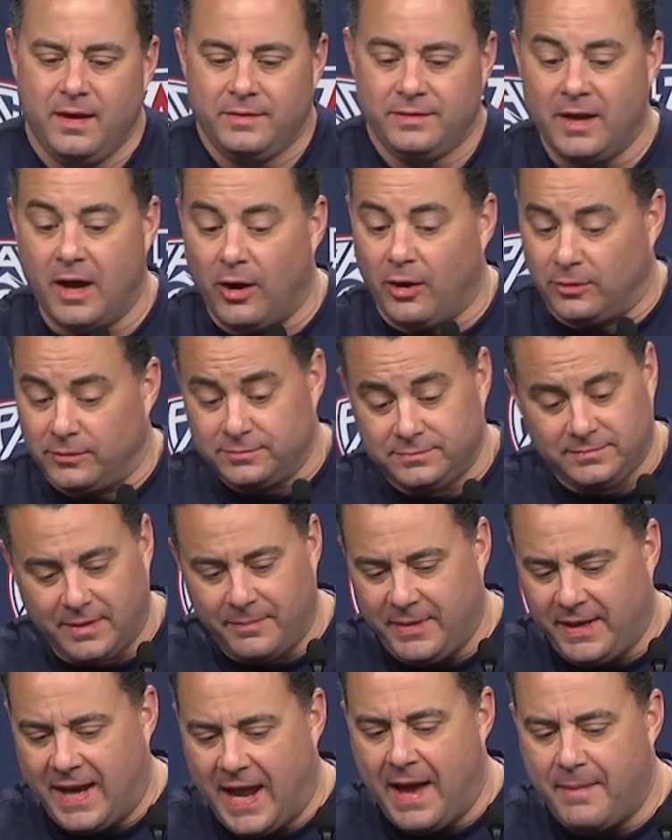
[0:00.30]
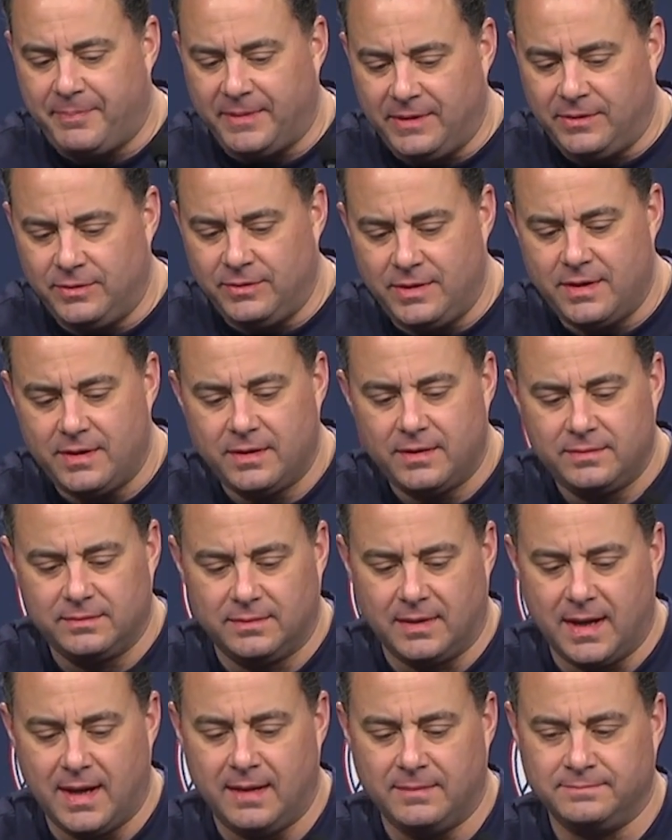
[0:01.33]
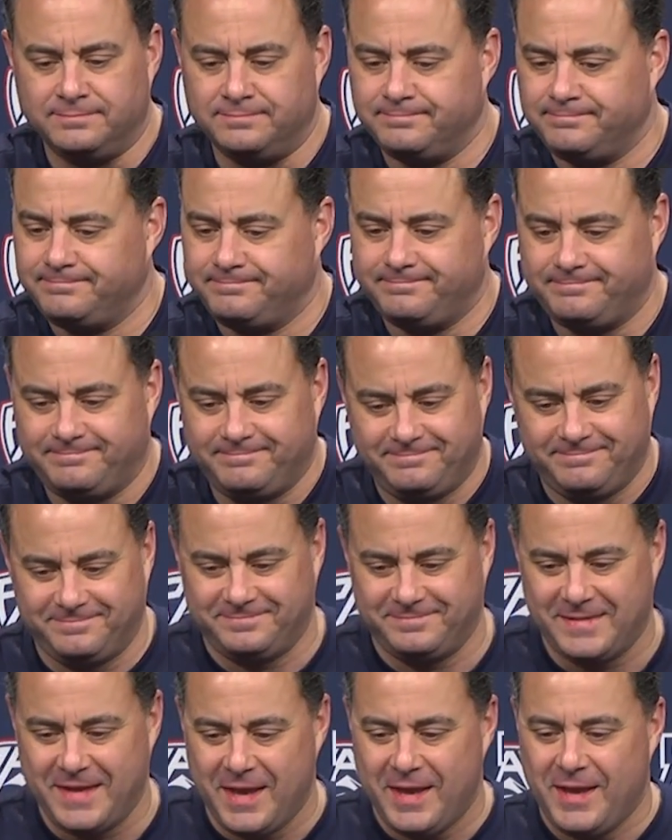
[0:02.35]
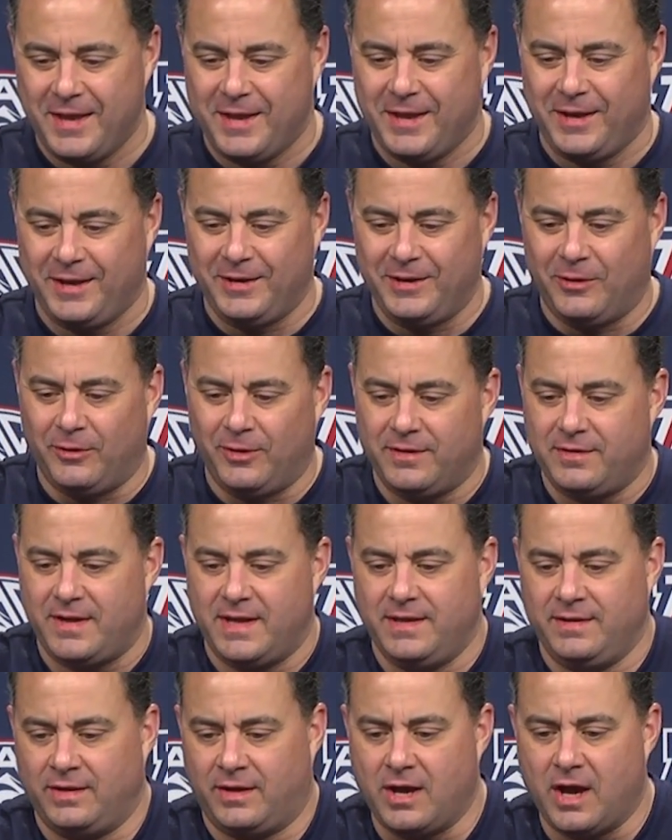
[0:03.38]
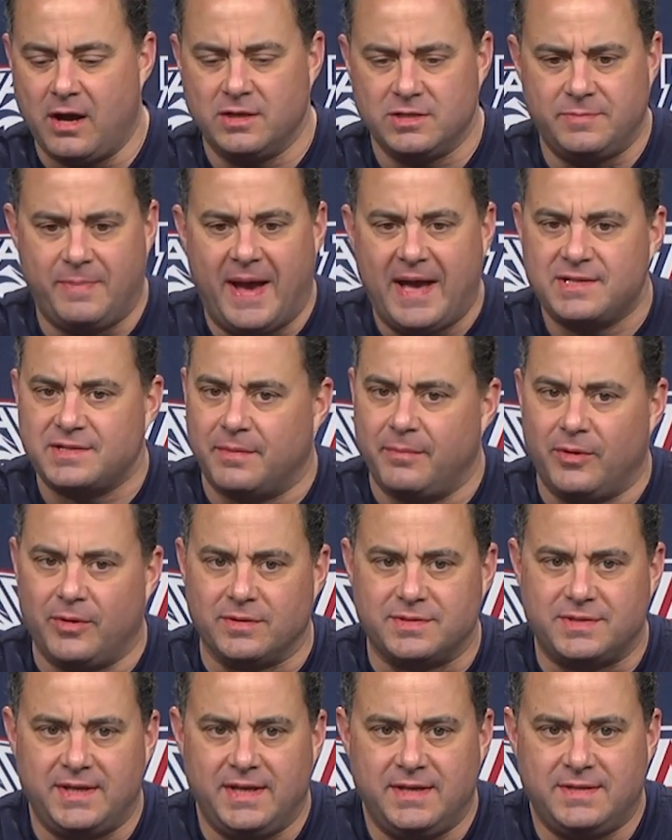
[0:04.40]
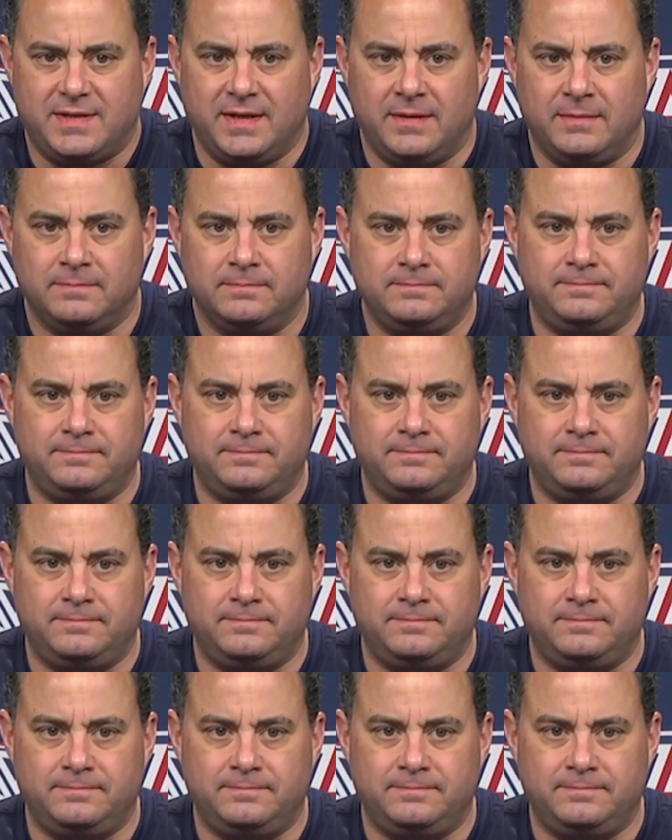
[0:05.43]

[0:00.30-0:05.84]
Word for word: No, I mean, Happy New Year. Um, you know, in college basketball season,